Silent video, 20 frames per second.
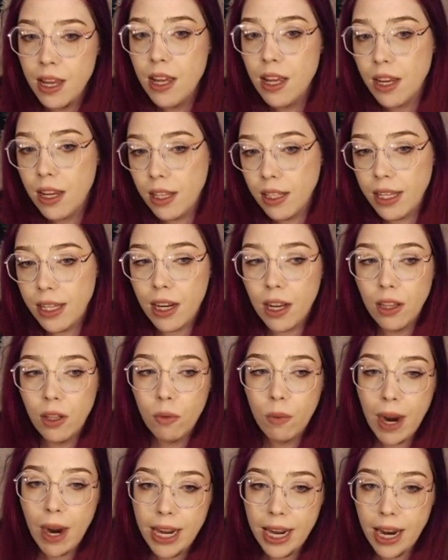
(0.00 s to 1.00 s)
Click on the
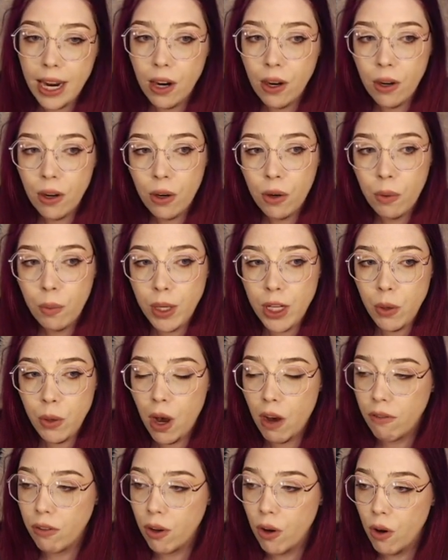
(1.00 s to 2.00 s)
right arrow when you
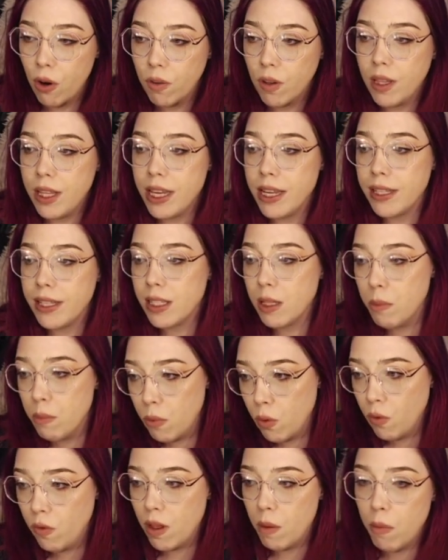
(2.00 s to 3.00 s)
hover over these to
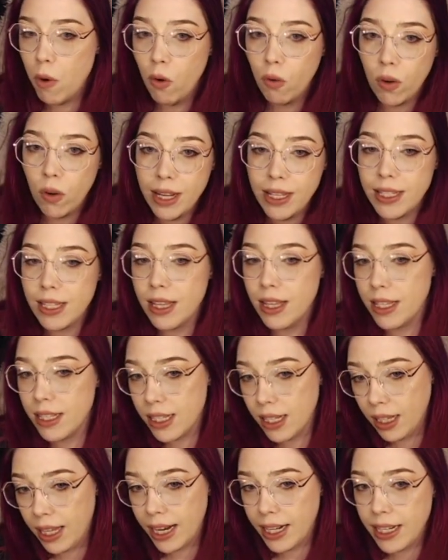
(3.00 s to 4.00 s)
move them over into the
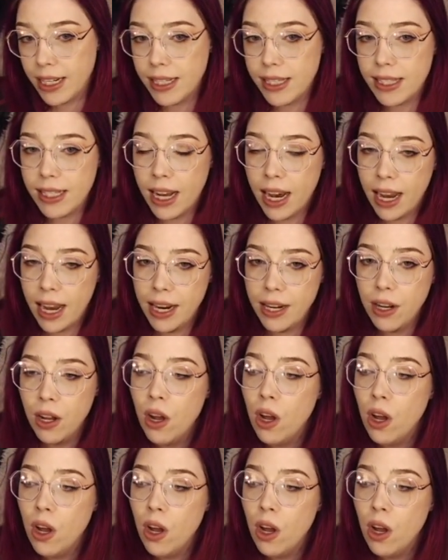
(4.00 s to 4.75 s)
selected side.